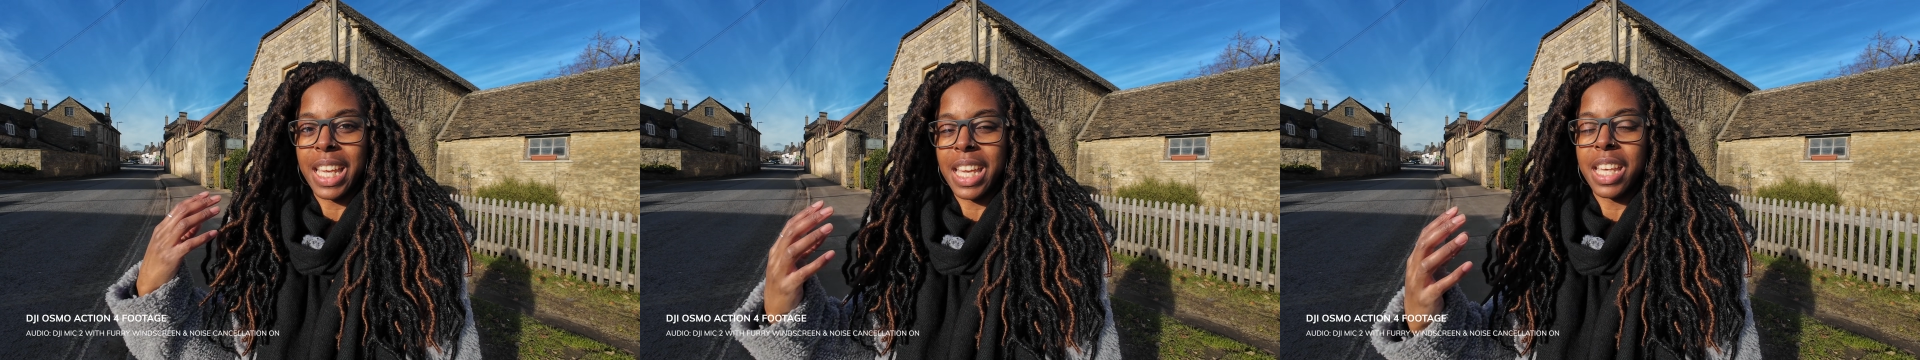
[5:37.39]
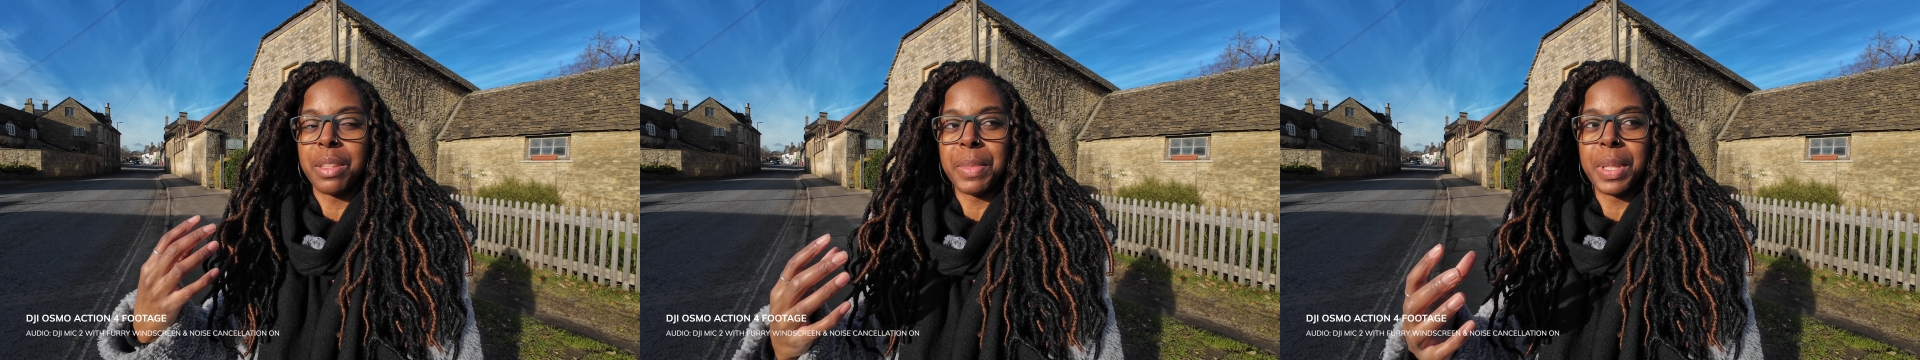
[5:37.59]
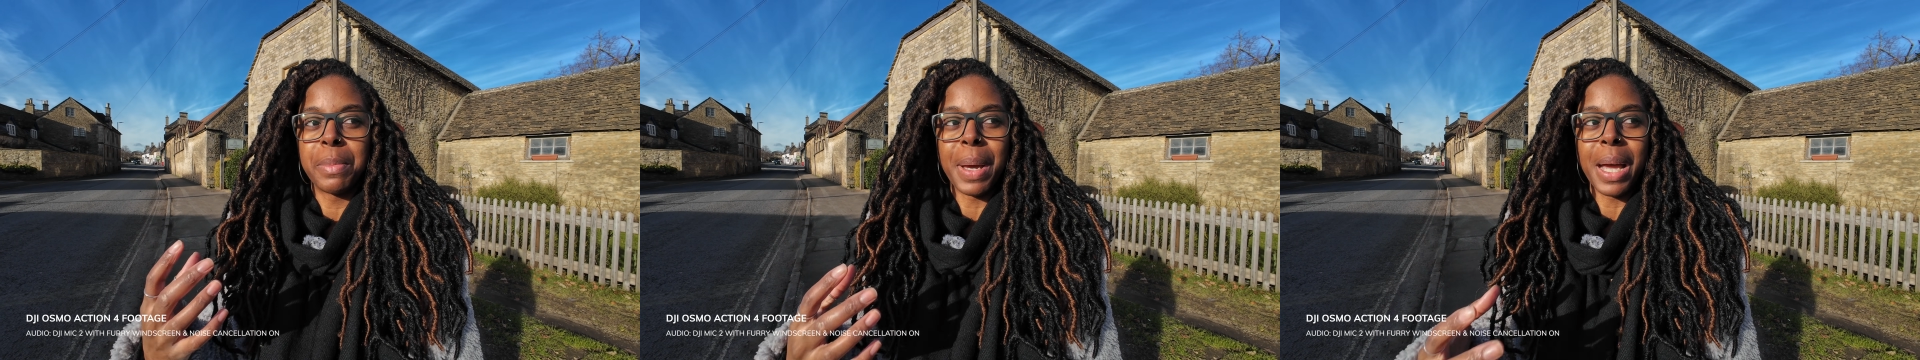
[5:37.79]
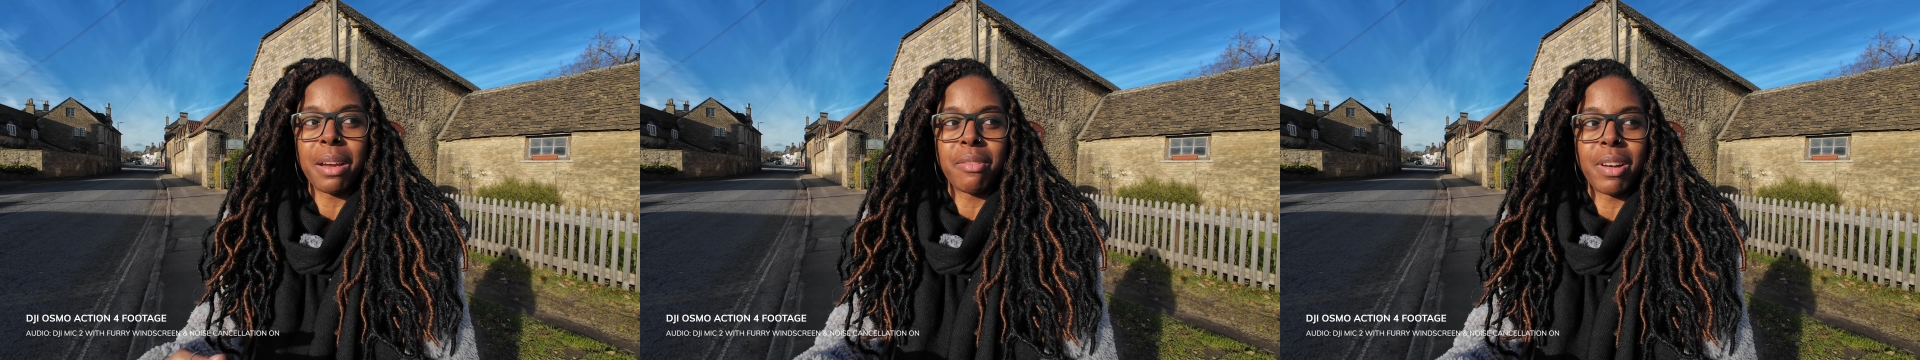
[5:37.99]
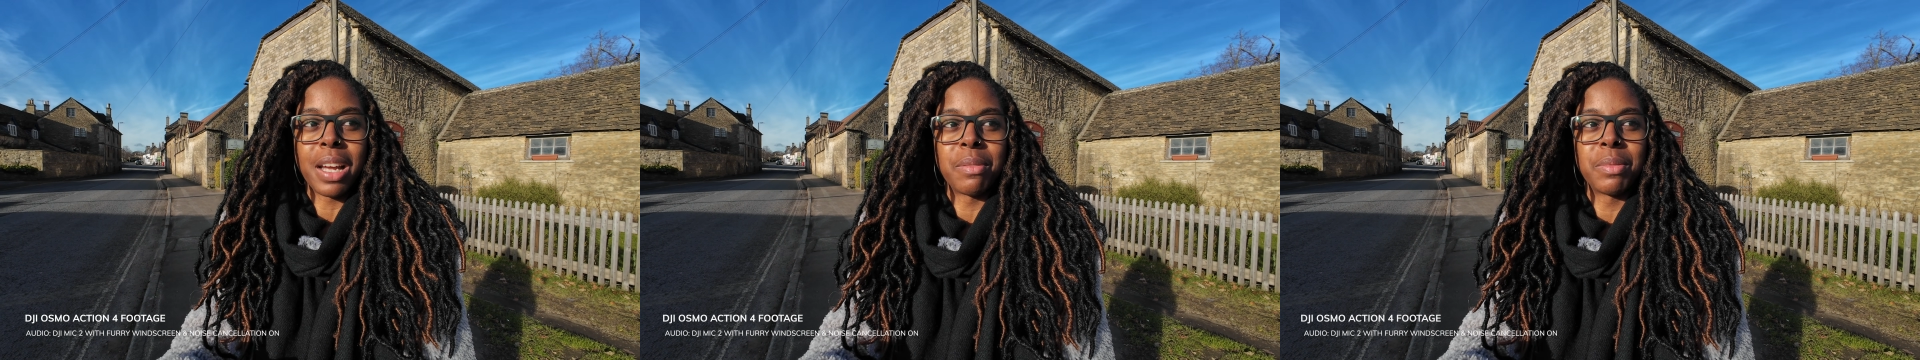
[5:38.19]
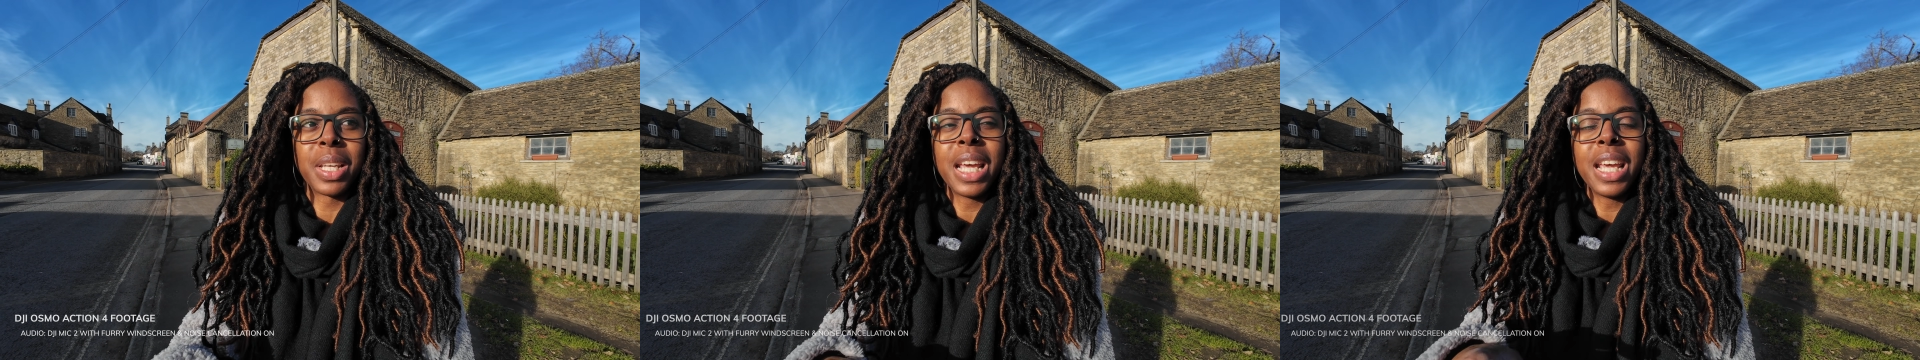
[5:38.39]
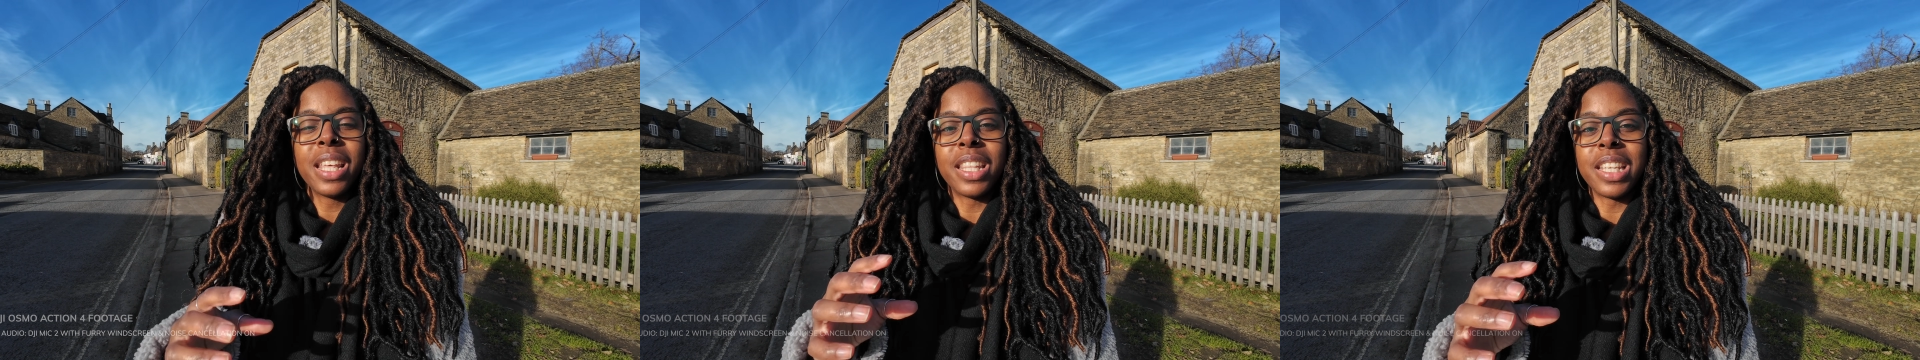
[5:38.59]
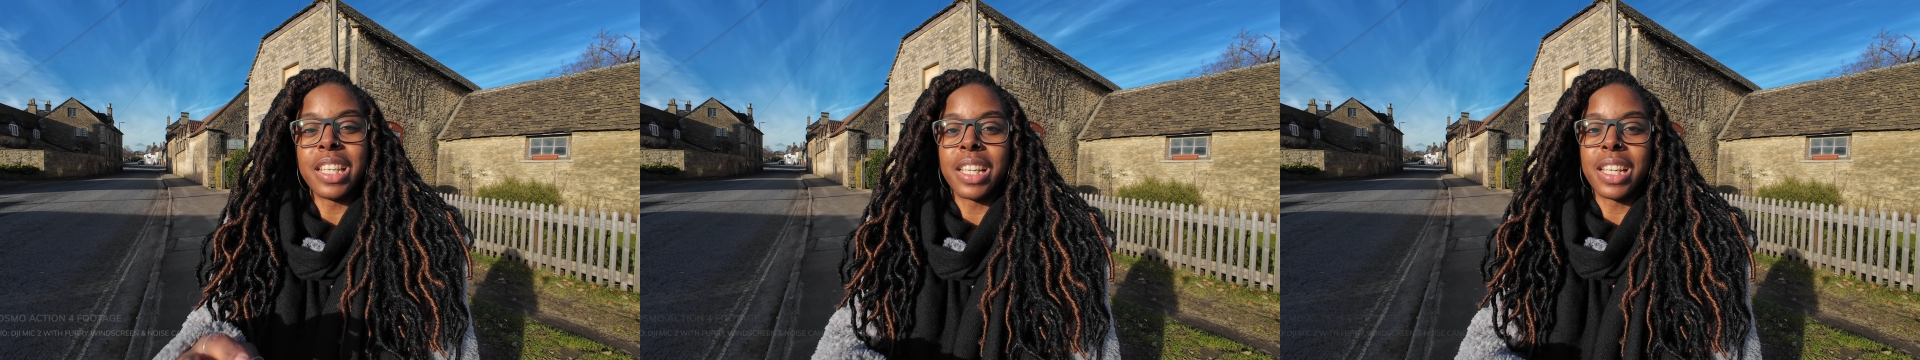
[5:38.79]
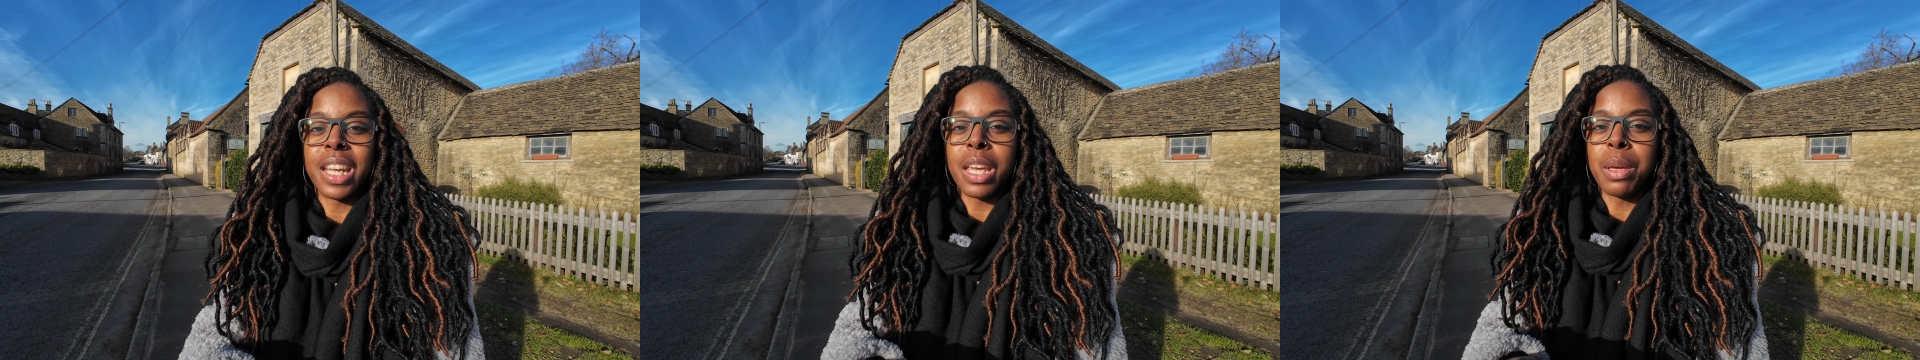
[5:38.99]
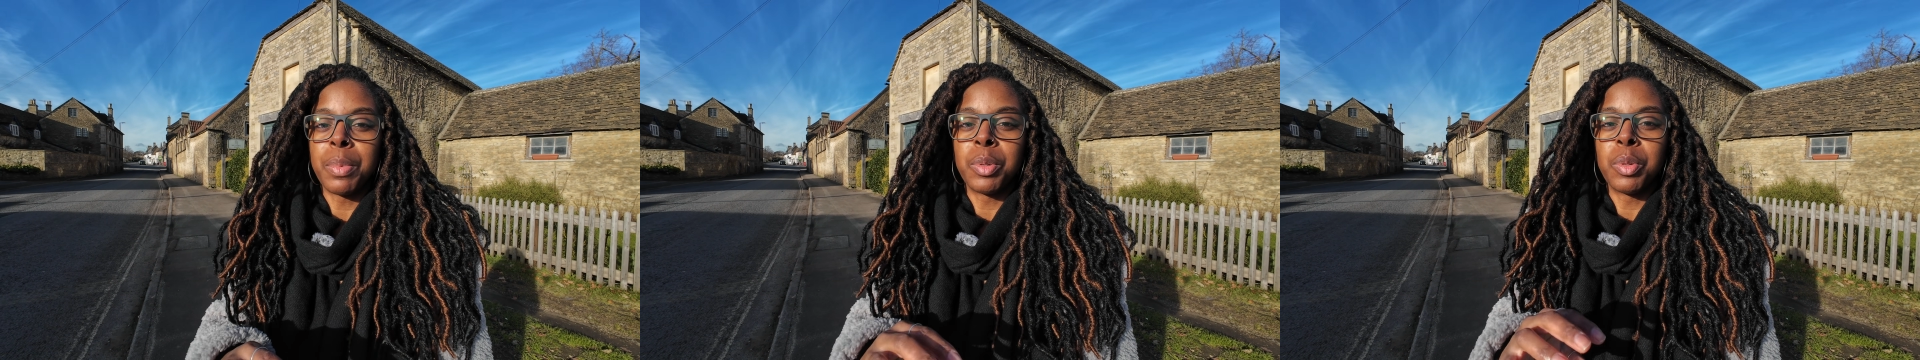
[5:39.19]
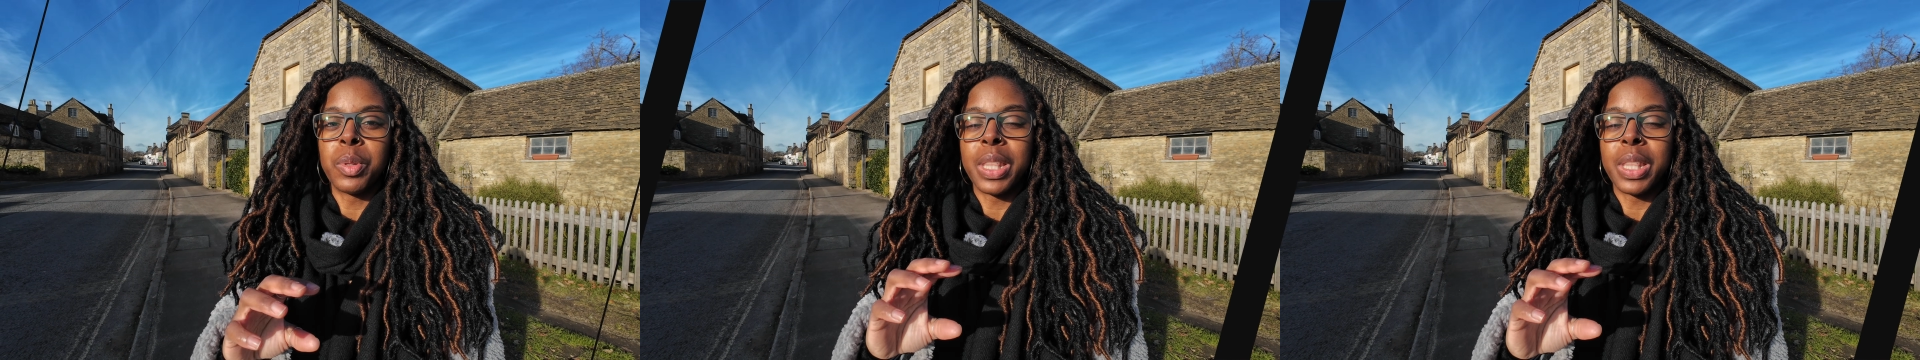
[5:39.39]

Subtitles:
hear them in the background, then you can enable